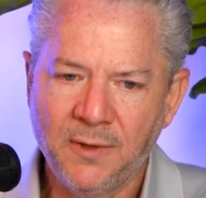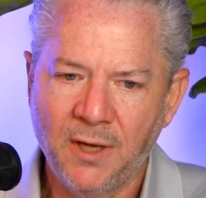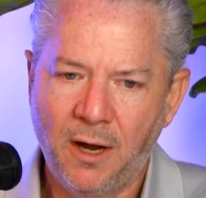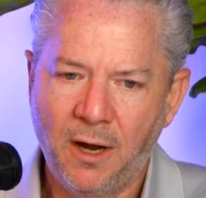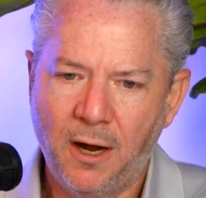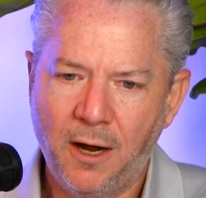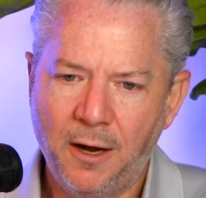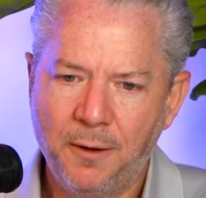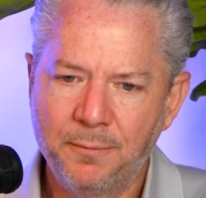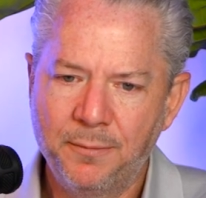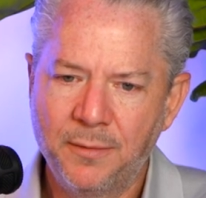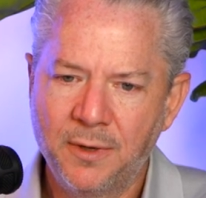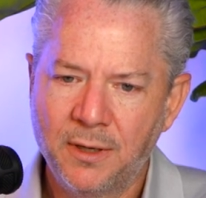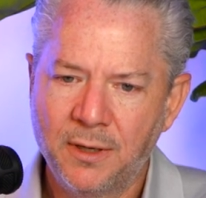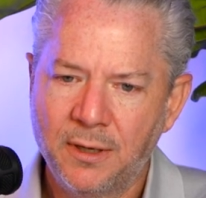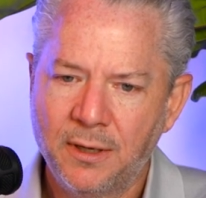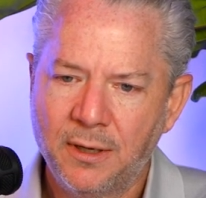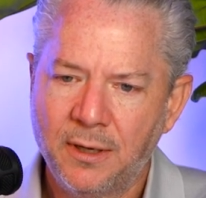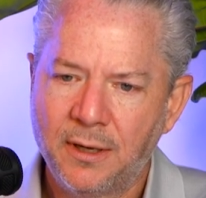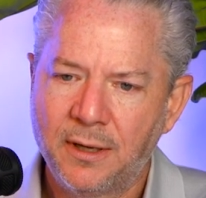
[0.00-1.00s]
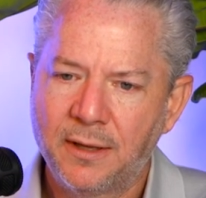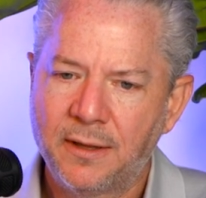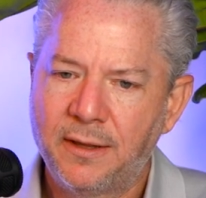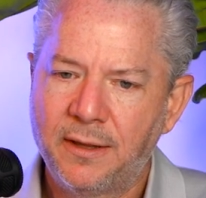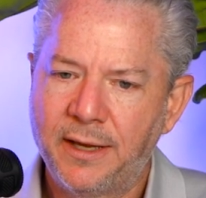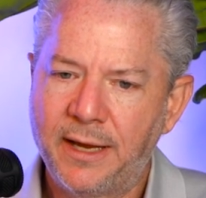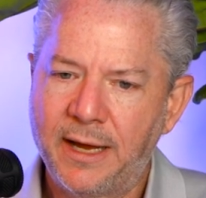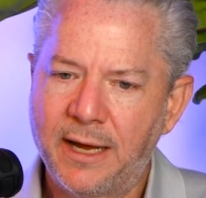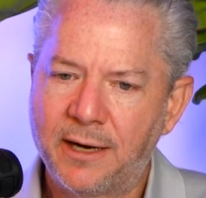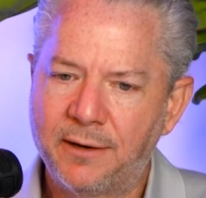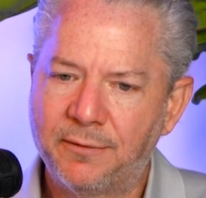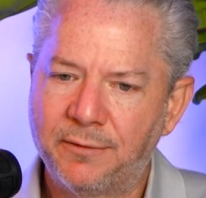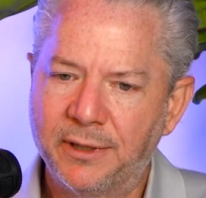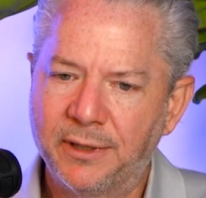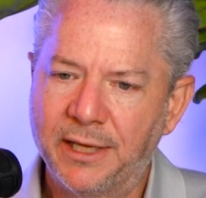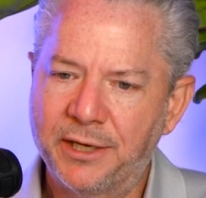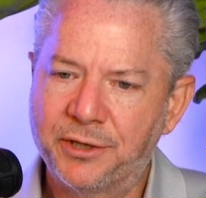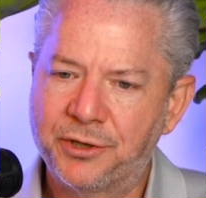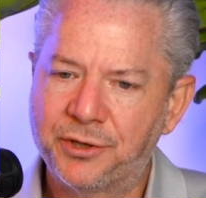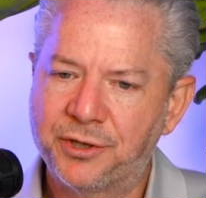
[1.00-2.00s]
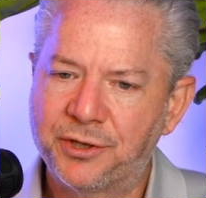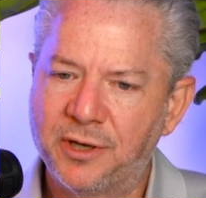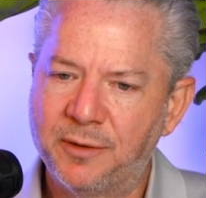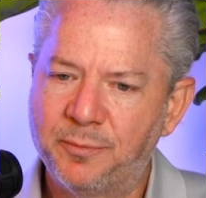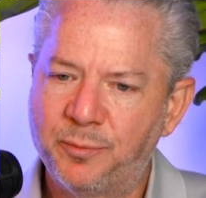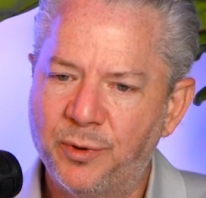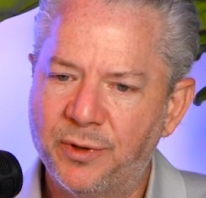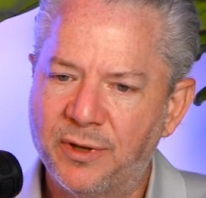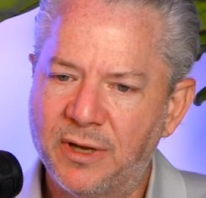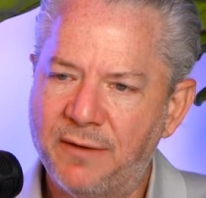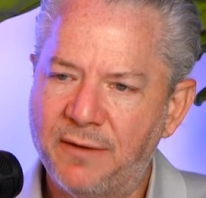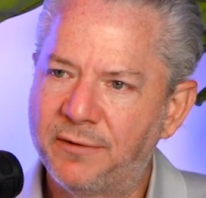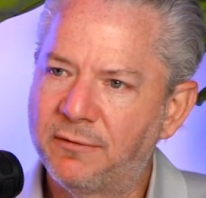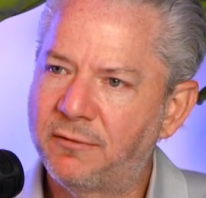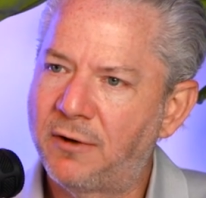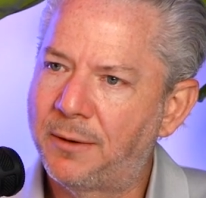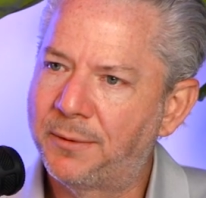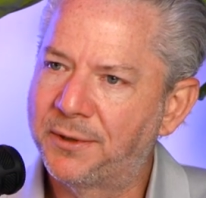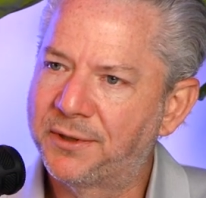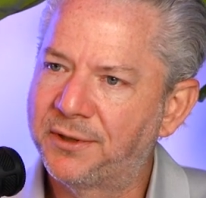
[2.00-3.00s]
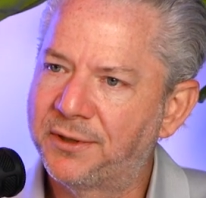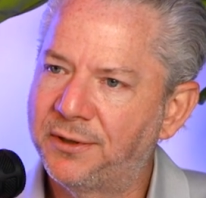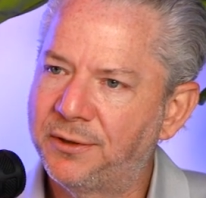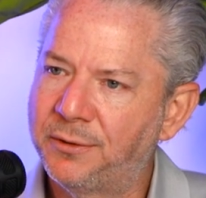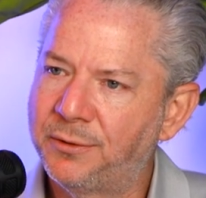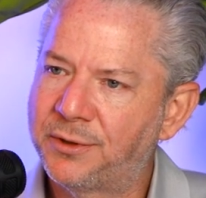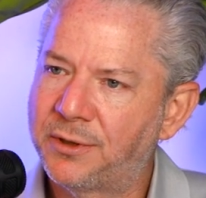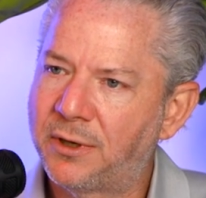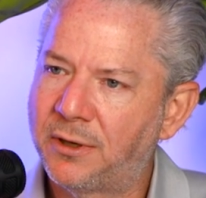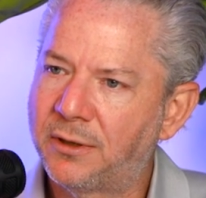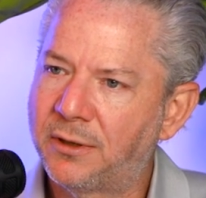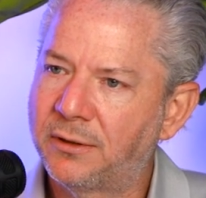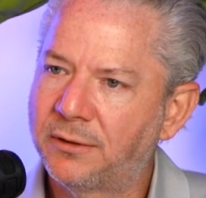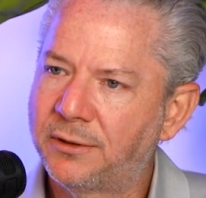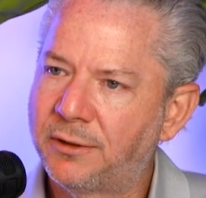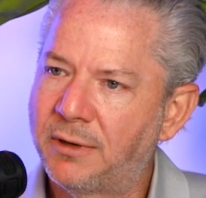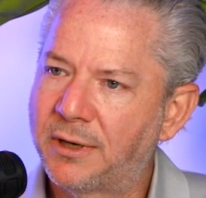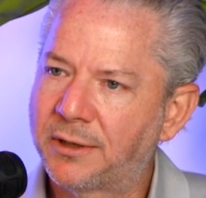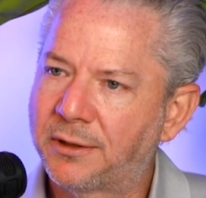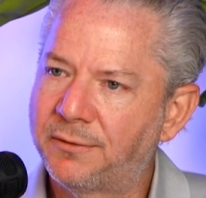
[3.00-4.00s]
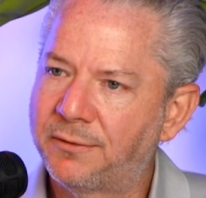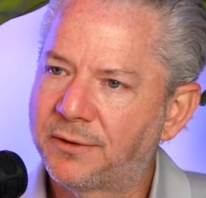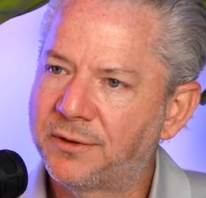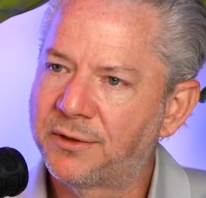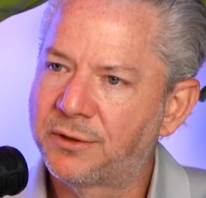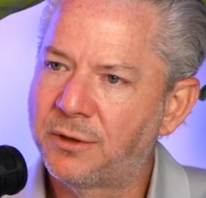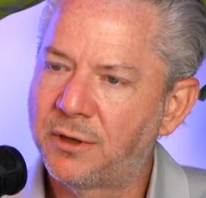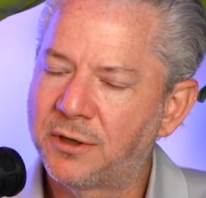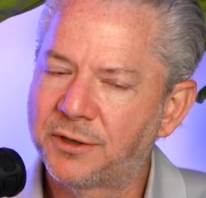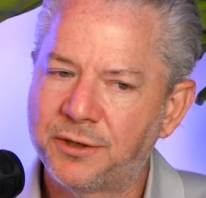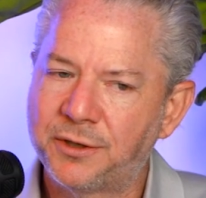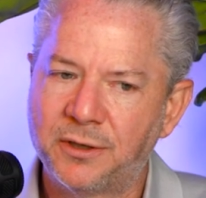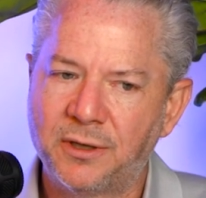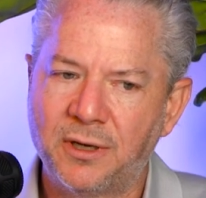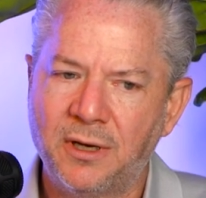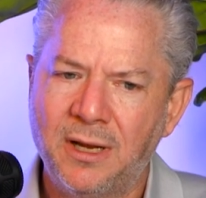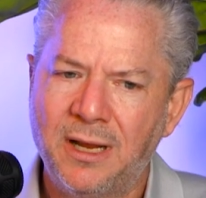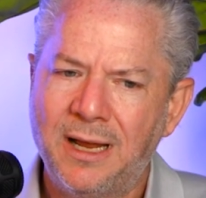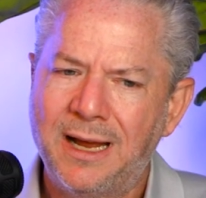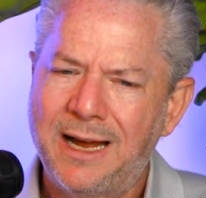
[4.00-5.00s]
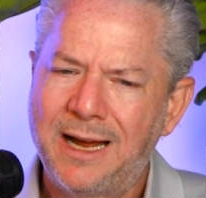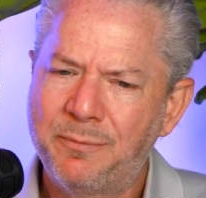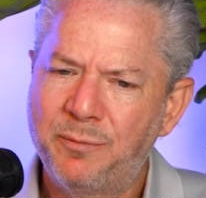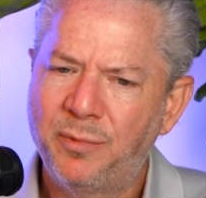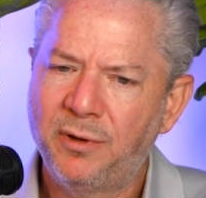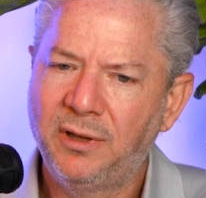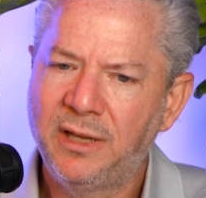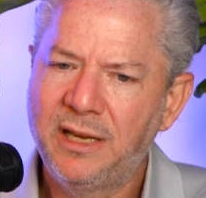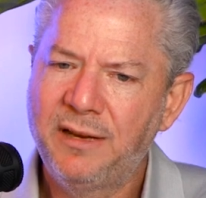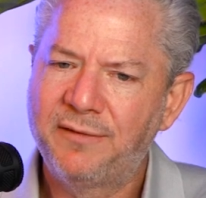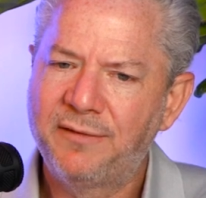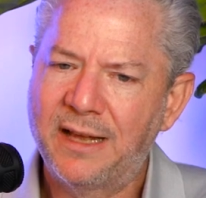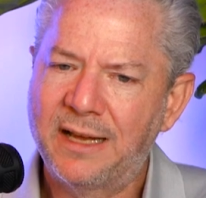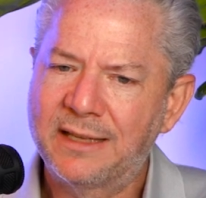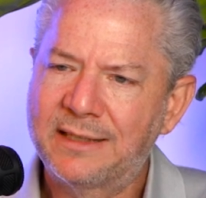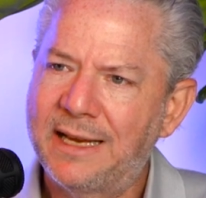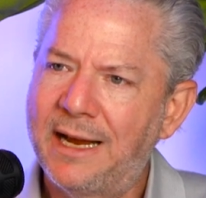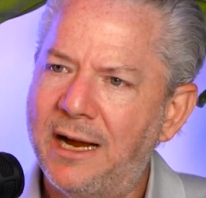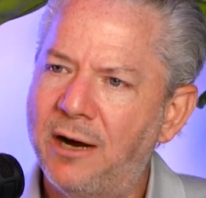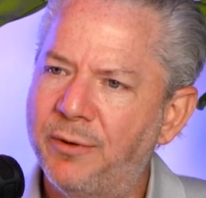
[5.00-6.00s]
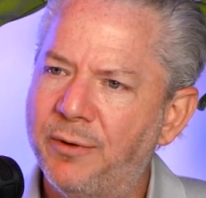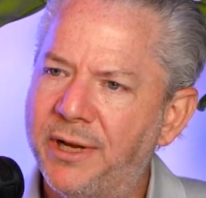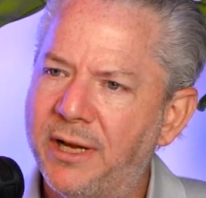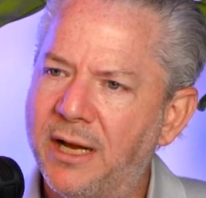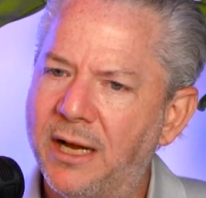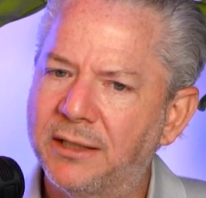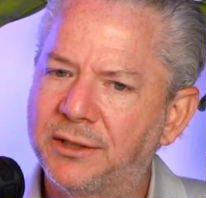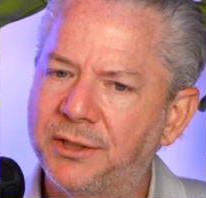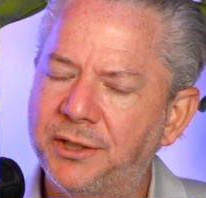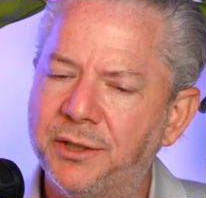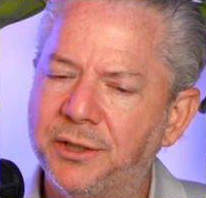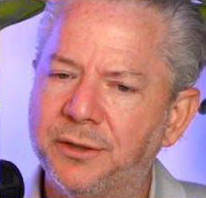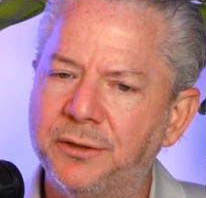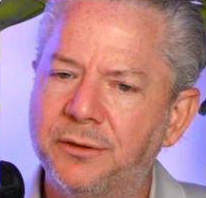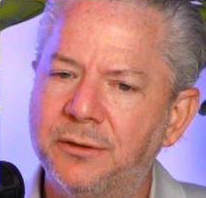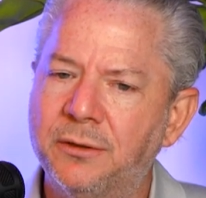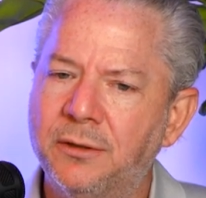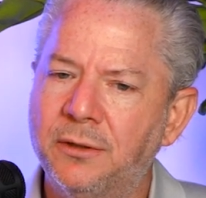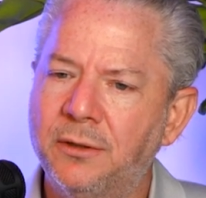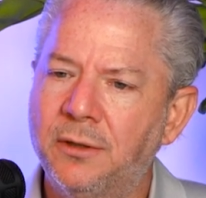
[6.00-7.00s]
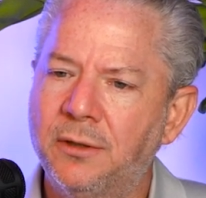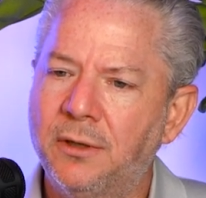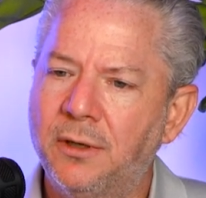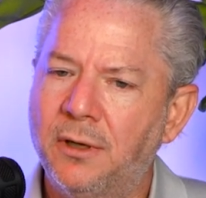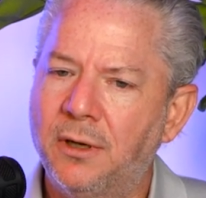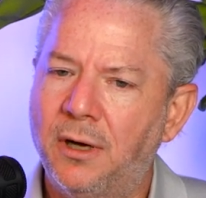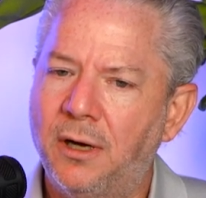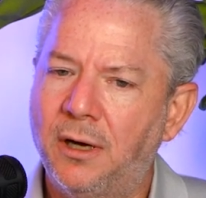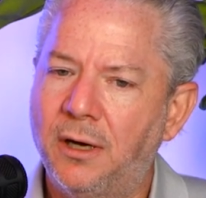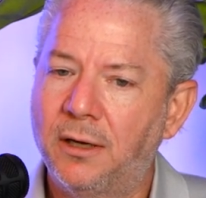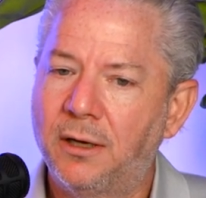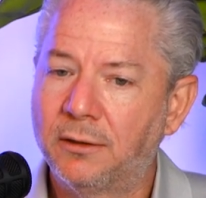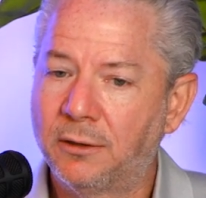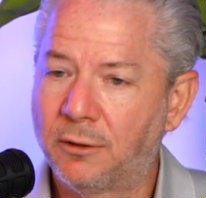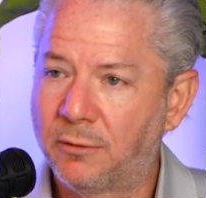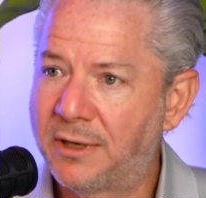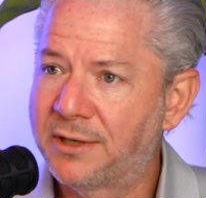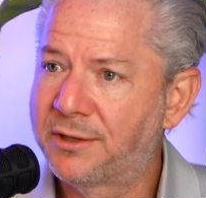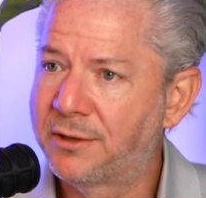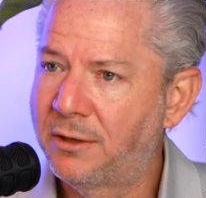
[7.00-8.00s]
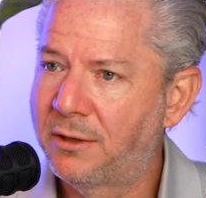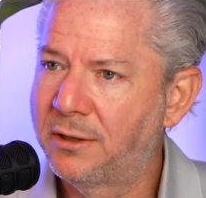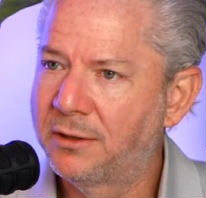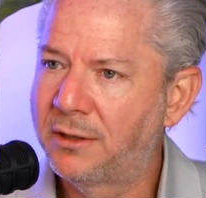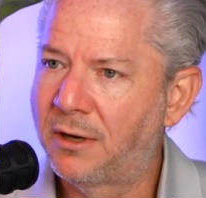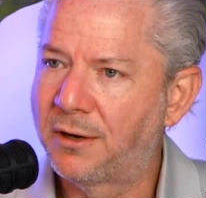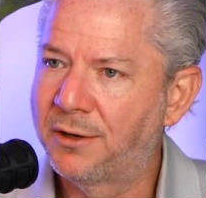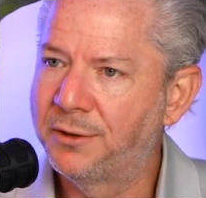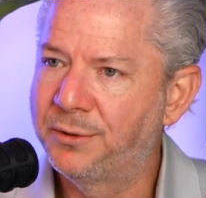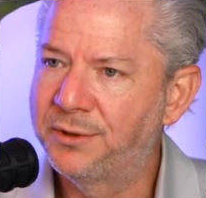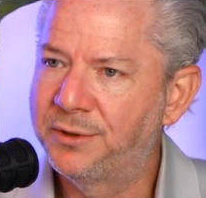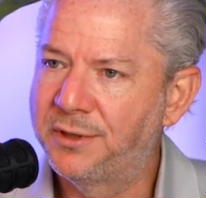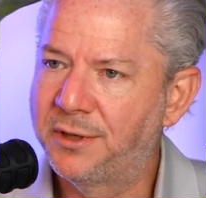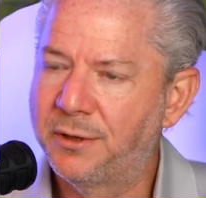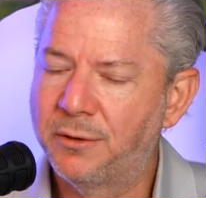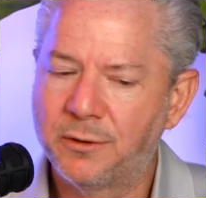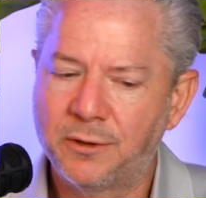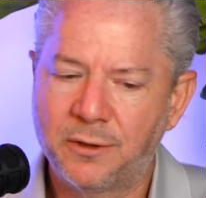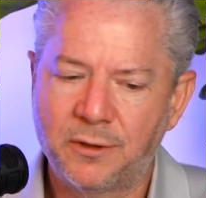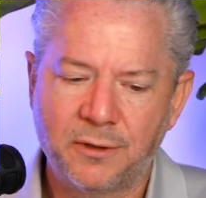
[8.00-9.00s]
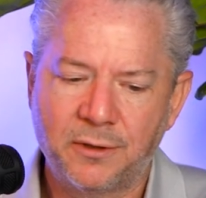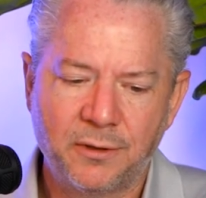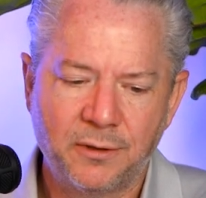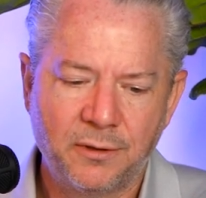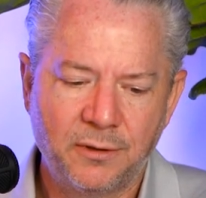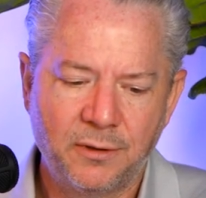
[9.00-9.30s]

Um, they had a relationship with Evan Robertson, who's our director of construction. I believe that's how we got to Lorenzo Hadar, who's the owner.